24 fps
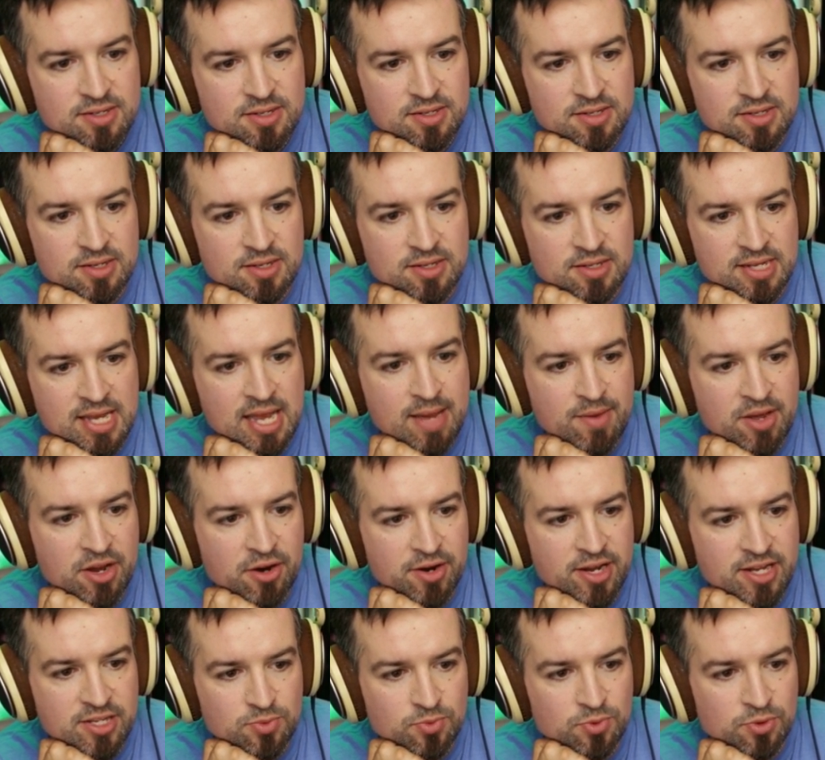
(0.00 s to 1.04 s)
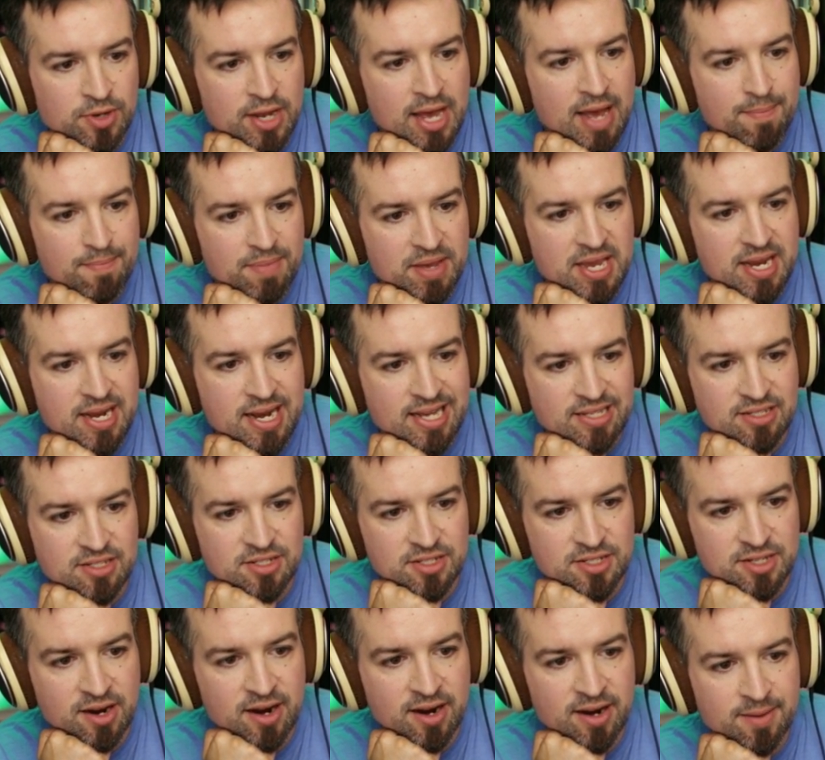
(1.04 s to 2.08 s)
Uh, the time increase will not be
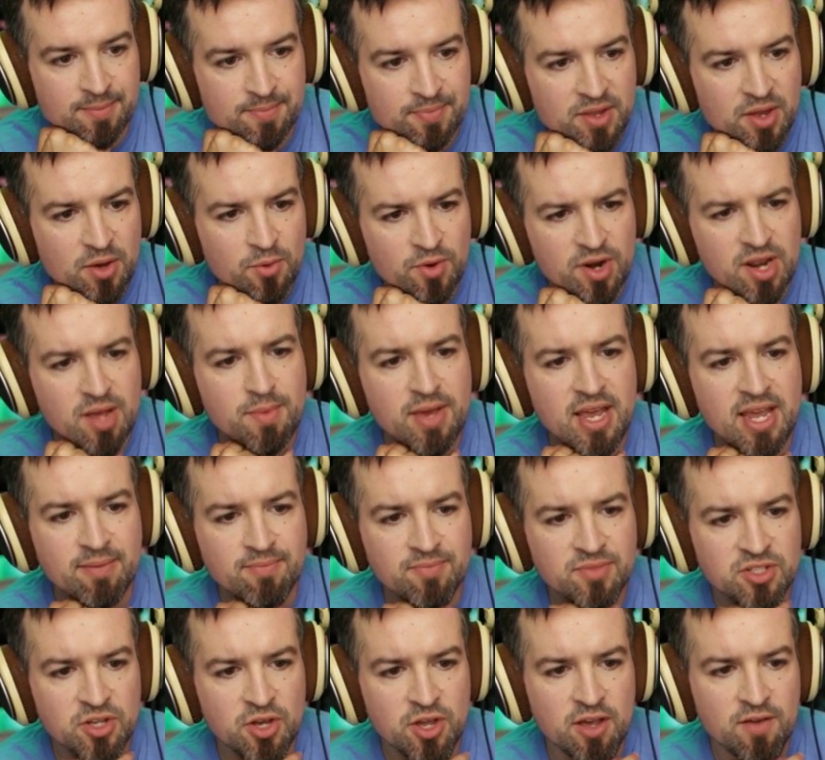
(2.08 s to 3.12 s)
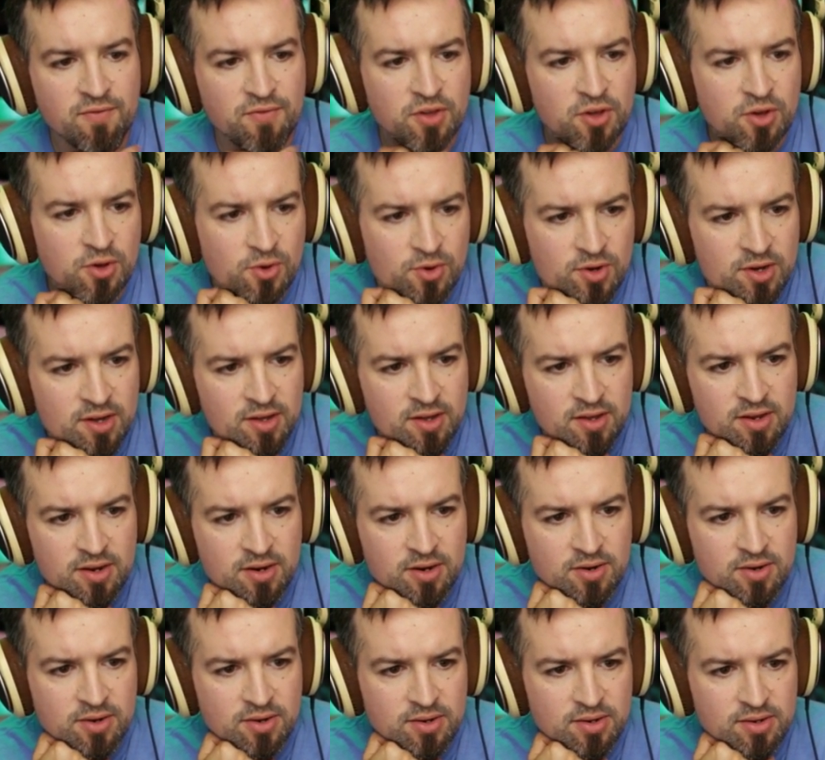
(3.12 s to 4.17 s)
necessary. What do you mean? So if you, uh, you
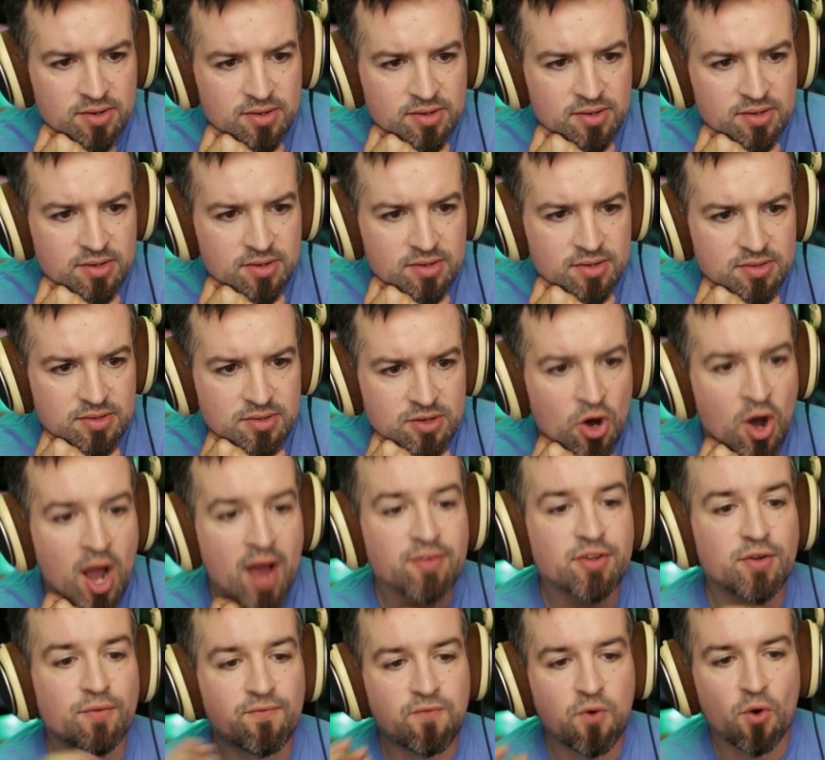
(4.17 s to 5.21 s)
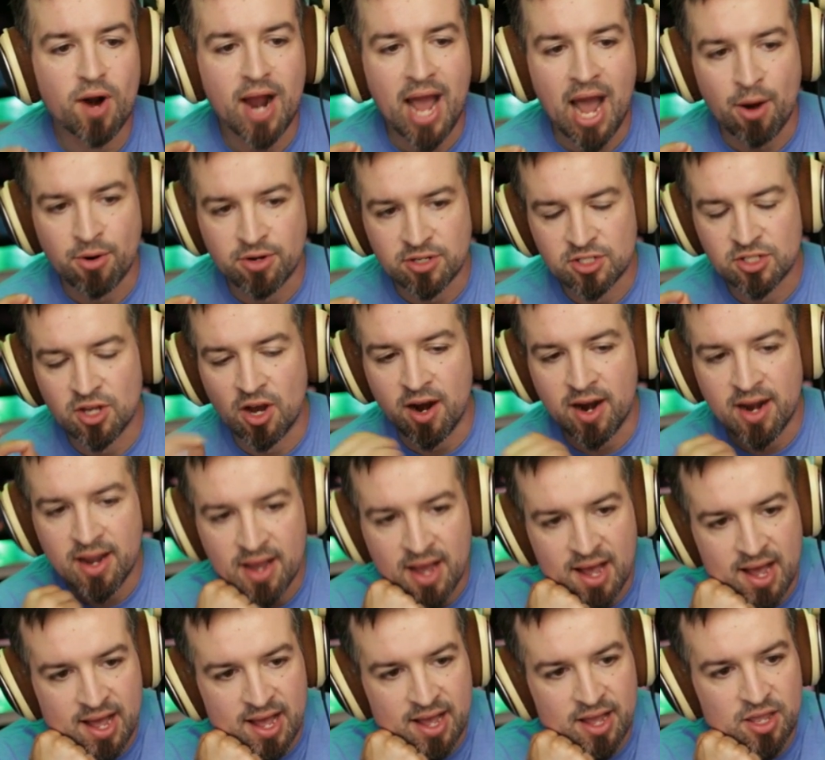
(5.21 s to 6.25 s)
oh, average of four hours. Sorry,
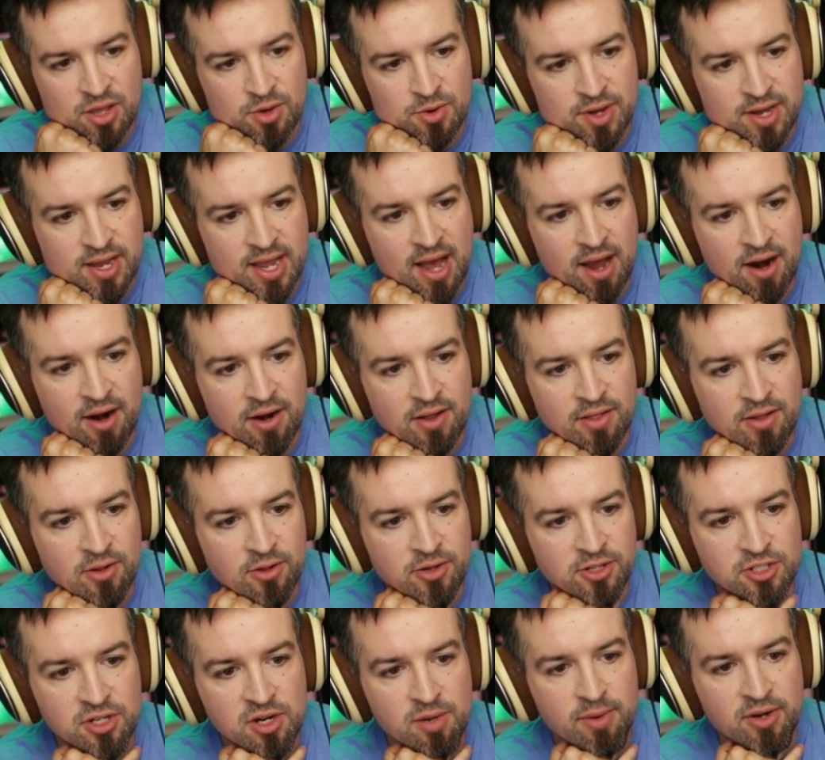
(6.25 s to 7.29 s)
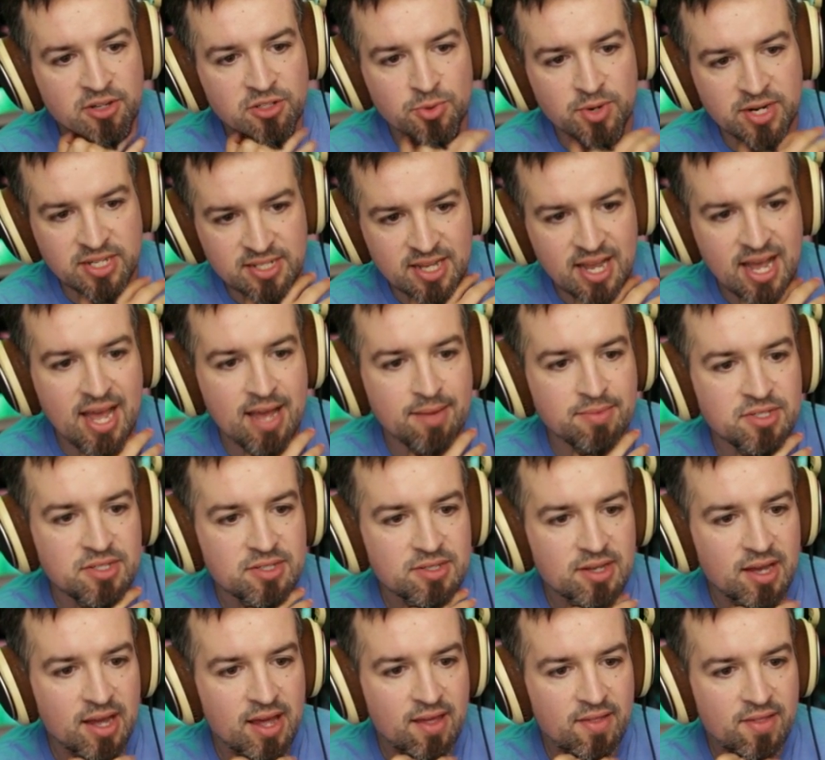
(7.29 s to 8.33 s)
uh, you encounter the loaded screen about twenty times,
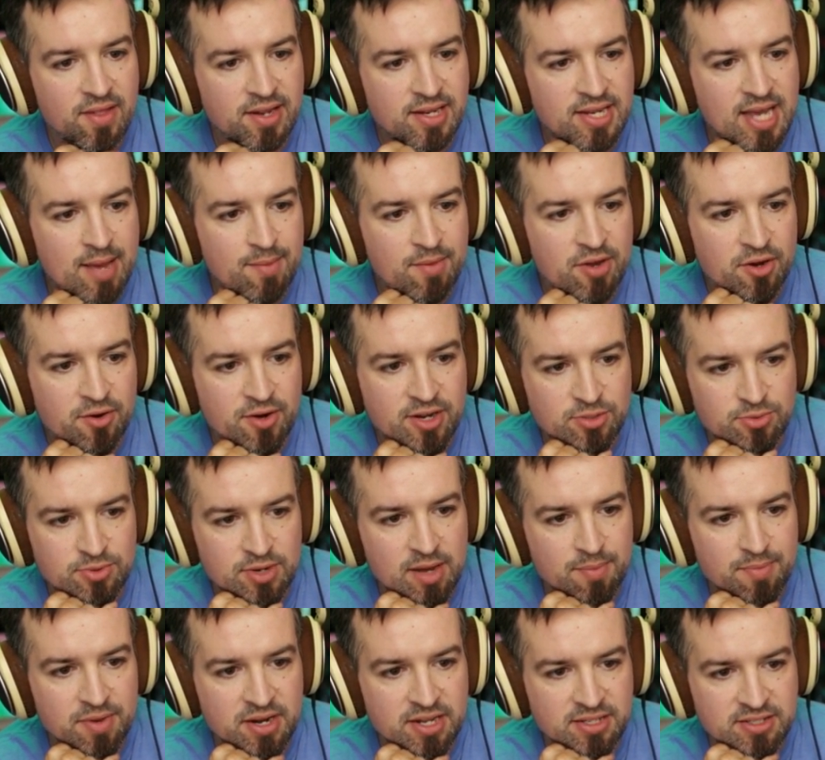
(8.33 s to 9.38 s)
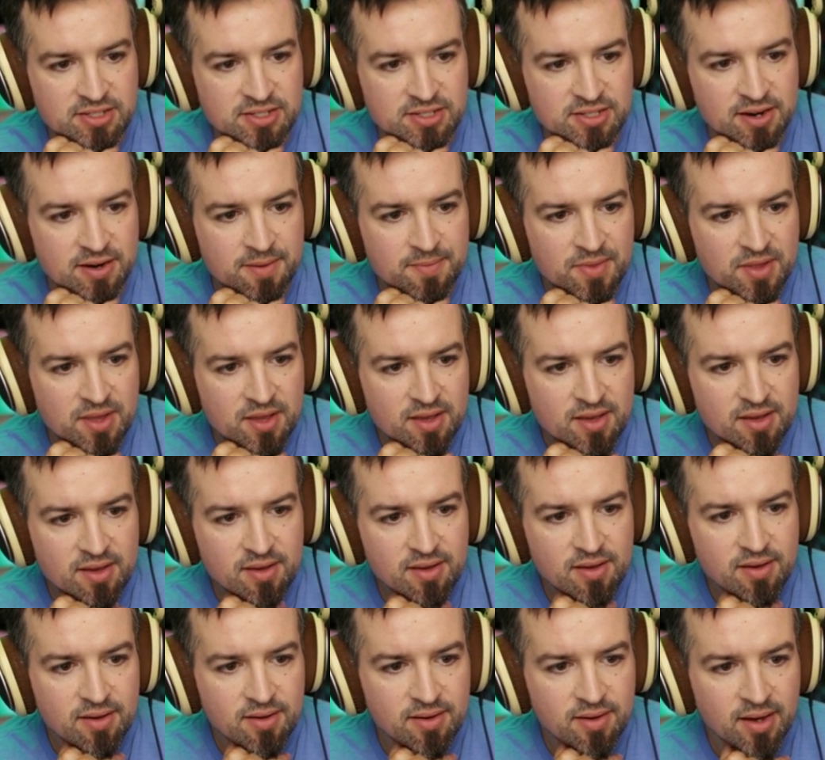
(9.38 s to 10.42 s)
and the time increase will not be necessary.
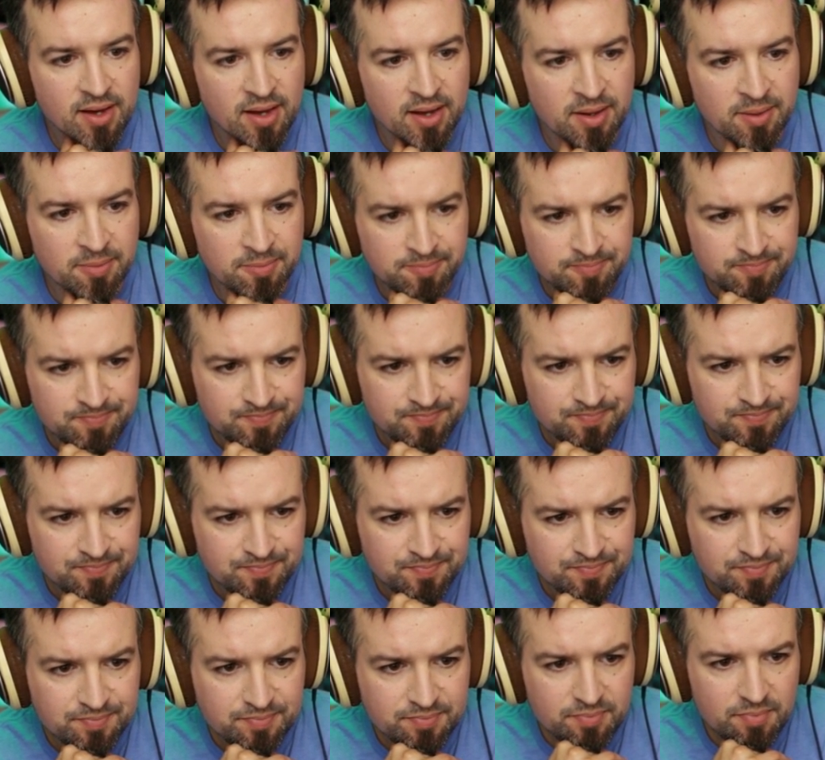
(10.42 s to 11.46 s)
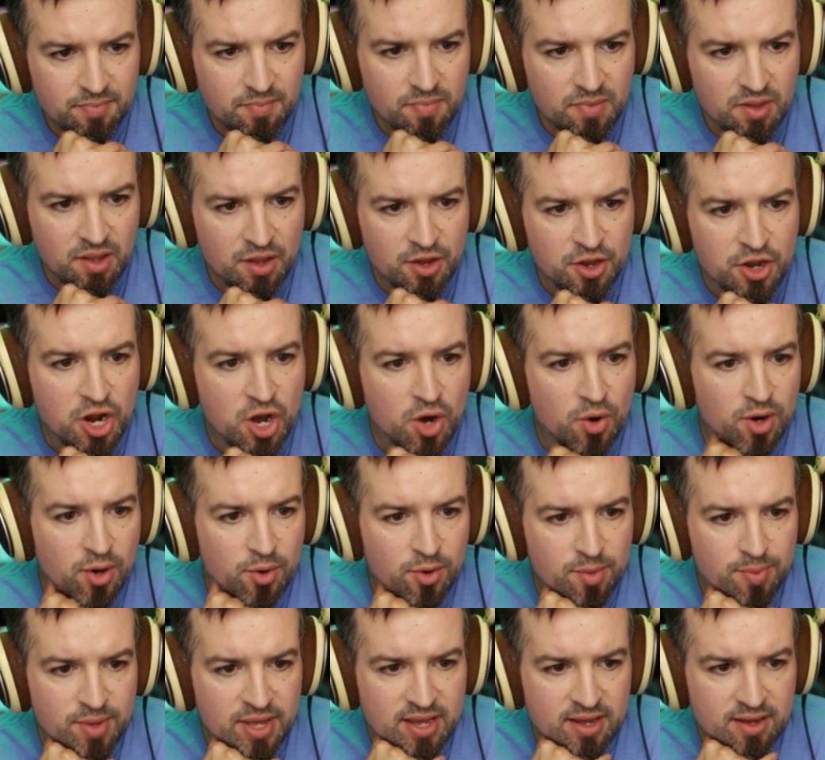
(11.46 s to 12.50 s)
Um, you know what
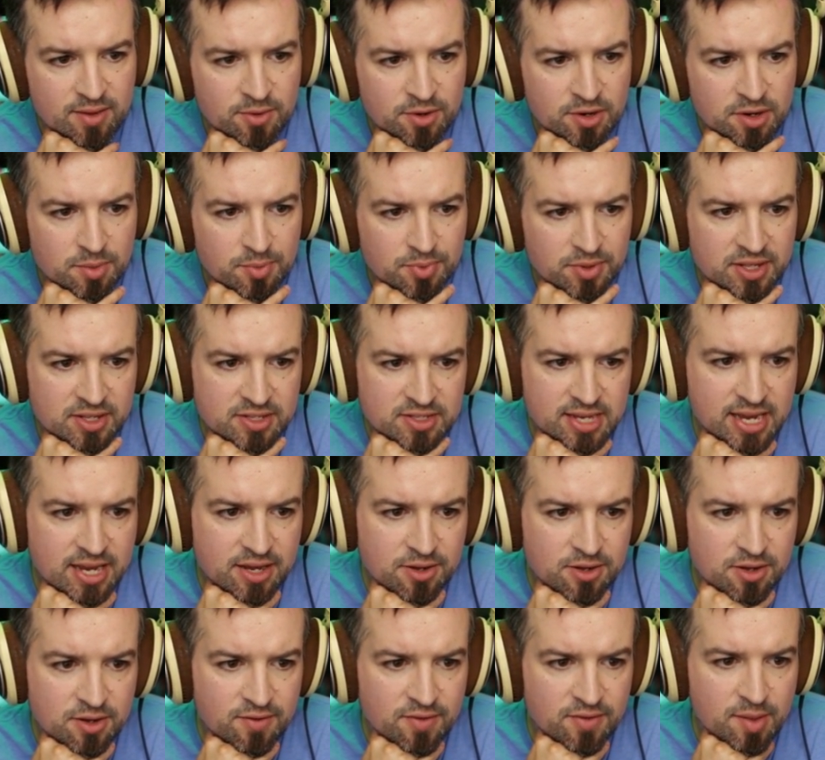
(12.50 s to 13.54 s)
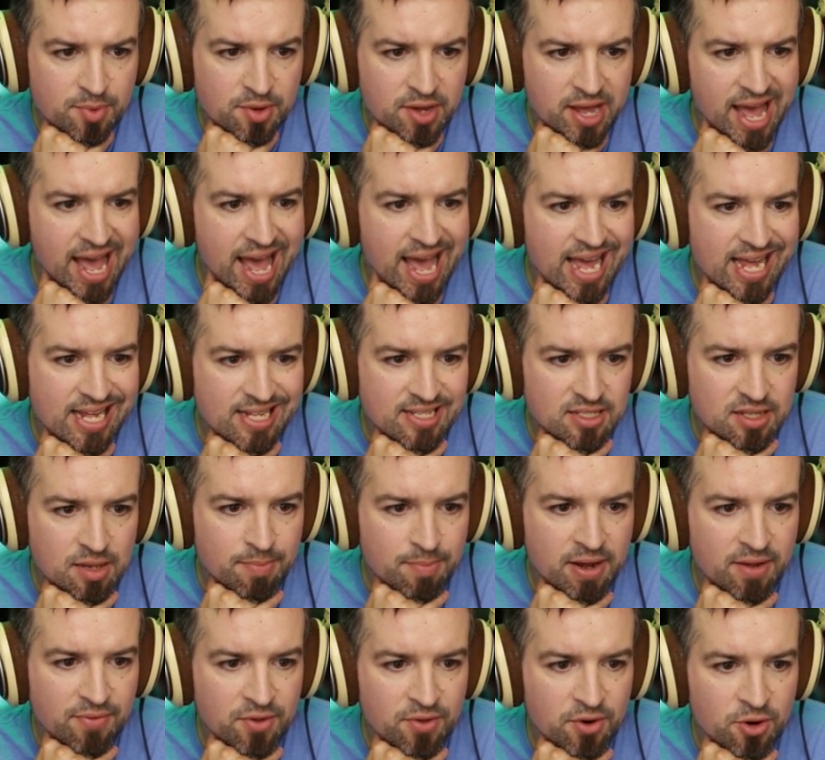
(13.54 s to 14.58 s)
would be would complete the cycle if they put ads
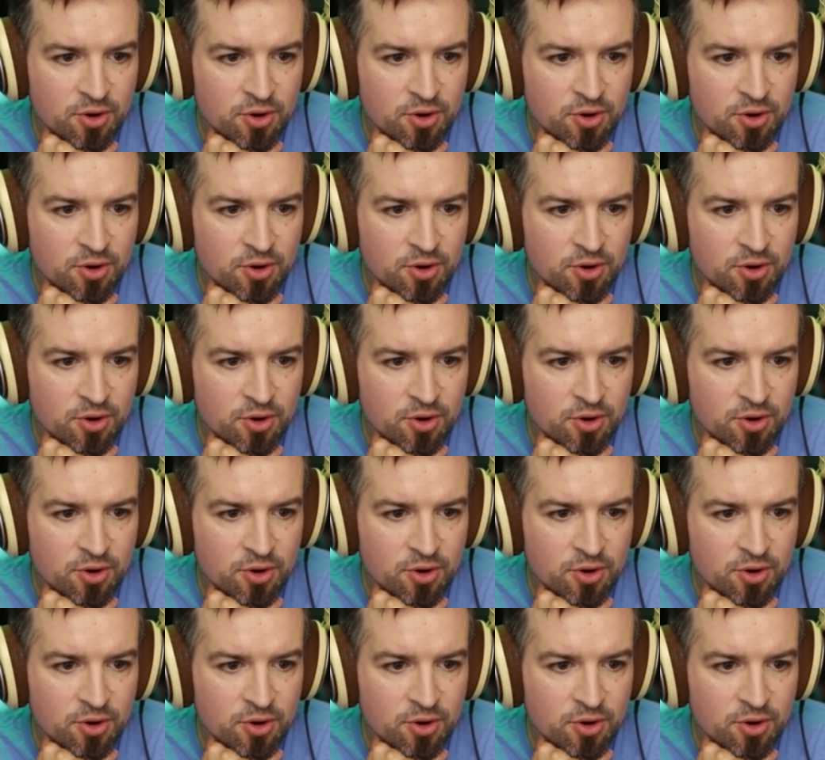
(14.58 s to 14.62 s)
about their